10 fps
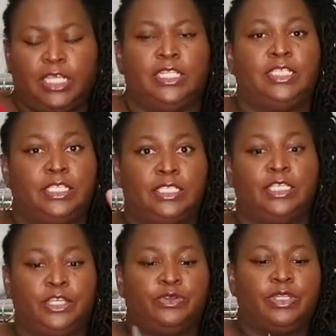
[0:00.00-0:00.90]
this is
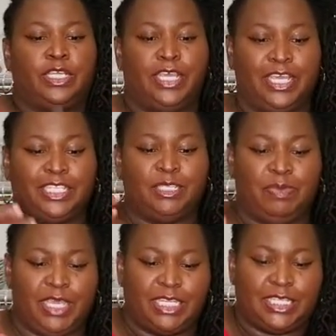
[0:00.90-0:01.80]
literally
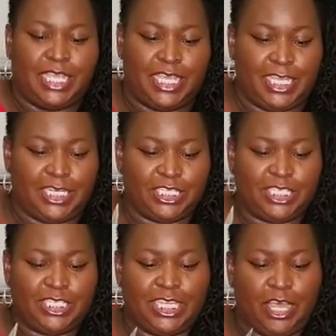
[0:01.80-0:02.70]
space age
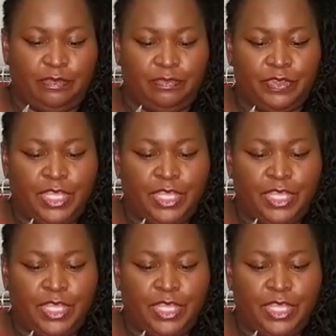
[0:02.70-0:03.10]
stuff.